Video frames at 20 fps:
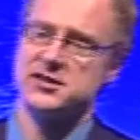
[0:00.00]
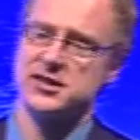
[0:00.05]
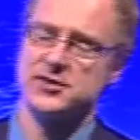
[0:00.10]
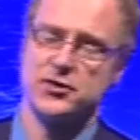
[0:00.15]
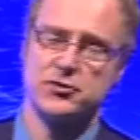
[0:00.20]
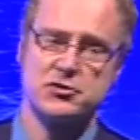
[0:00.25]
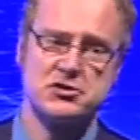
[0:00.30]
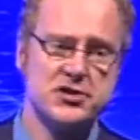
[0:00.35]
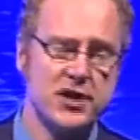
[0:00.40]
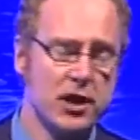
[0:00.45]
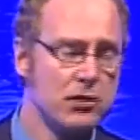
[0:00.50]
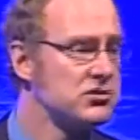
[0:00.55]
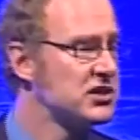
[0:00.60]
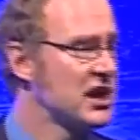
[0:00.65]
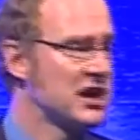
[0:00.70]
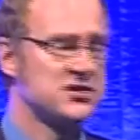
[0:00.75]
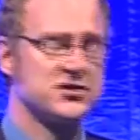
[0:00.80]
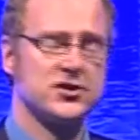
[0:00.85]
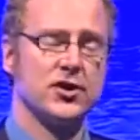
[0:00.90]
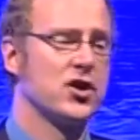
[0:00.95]
There is no
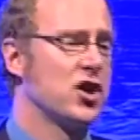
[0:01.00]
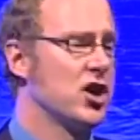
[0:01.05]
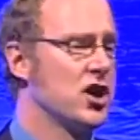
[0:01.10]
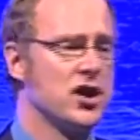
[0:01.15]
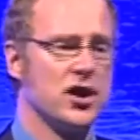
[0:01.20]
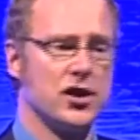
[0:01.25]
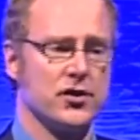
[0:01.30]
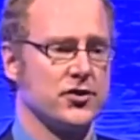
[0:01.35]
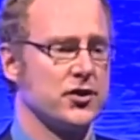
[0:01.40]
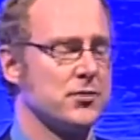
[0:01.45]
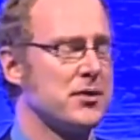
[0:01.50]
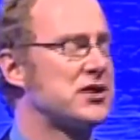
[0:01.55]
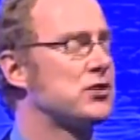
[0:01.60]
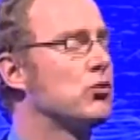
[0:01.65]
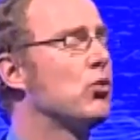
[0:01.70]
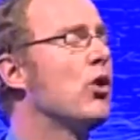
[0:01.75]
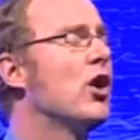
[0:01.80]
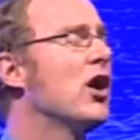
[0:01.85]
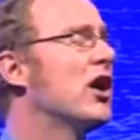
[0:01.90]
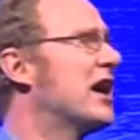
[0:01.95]
test on earth, no matter
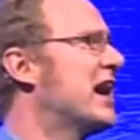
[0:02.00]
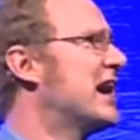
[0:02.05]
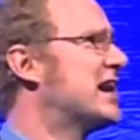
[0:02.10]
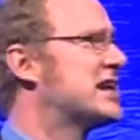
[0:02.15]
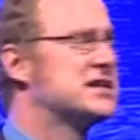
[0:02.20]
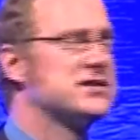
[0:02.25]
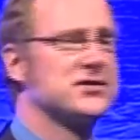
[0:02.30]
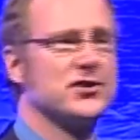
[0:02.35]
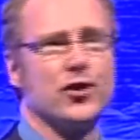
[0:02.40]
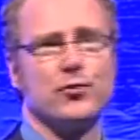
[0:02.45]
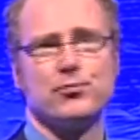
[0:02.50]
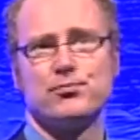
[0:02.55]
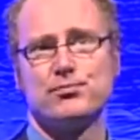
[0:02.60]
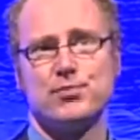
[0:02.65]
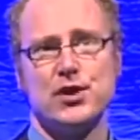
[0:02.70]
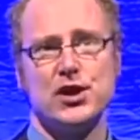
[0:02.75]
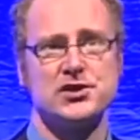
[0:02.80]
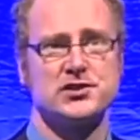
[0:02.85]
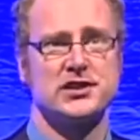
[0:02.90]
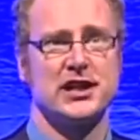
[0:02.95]
what any sort of
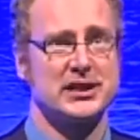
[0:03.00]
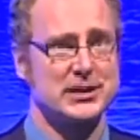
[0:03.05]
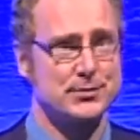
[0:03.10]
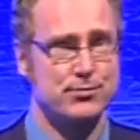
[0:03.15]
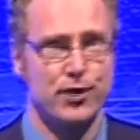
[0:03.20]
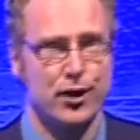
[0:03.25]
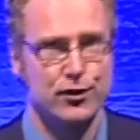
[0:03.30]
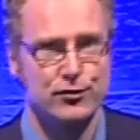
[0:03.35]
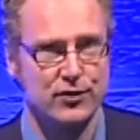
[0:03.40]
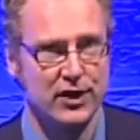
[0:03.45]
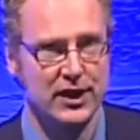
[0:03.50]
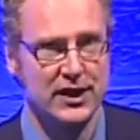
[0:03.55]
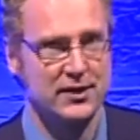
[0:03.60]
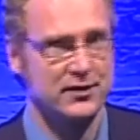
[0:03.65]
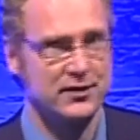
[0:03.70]
personality profiling